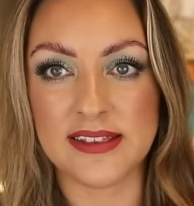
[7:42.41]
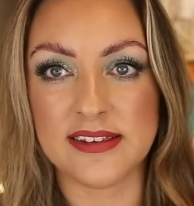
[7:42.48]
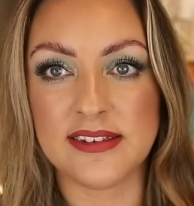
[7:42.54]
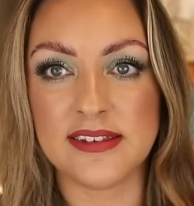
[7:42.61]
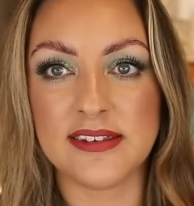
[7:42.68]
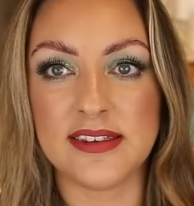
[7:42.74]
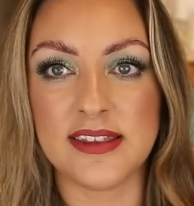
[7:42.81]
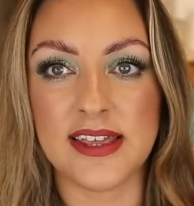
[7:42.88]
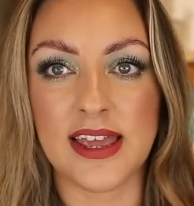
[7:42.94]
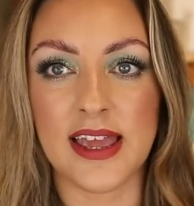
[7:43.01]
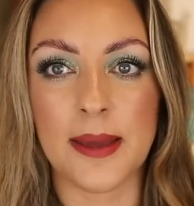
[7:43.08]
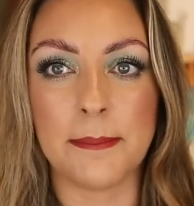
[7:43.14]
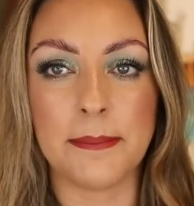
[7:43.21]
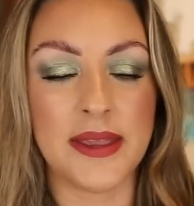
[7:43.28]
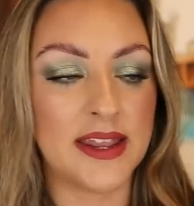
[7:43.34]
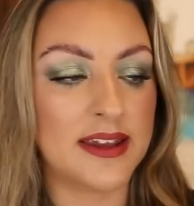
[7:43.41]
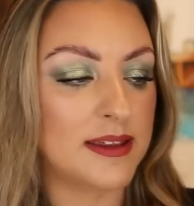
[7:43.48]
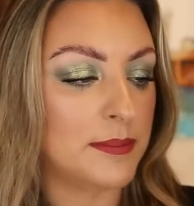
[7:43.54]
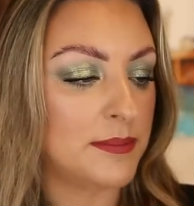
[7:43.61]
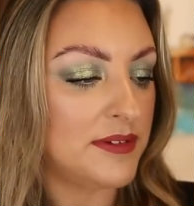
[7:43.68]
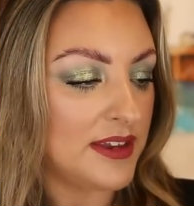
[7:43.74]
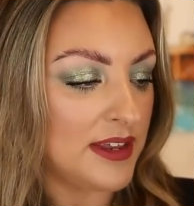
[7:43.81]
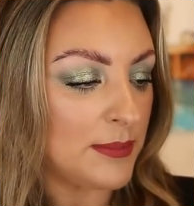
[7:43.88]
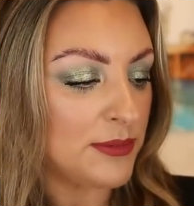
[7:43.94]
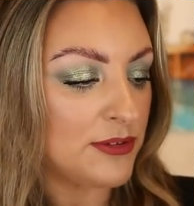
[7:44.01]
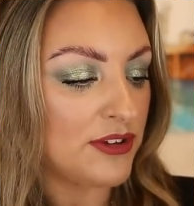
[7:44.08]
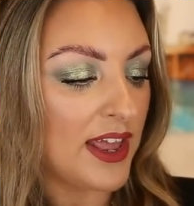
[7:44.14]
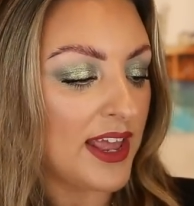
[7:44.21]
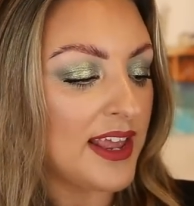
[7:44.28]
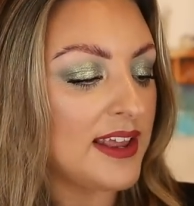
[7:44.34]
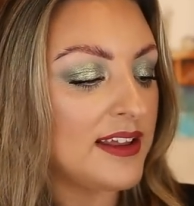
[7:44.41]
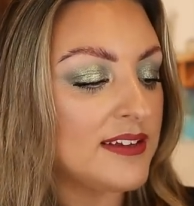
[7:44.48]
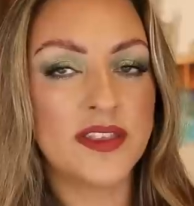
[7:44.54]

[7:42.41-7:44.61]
This is the medium deep shade.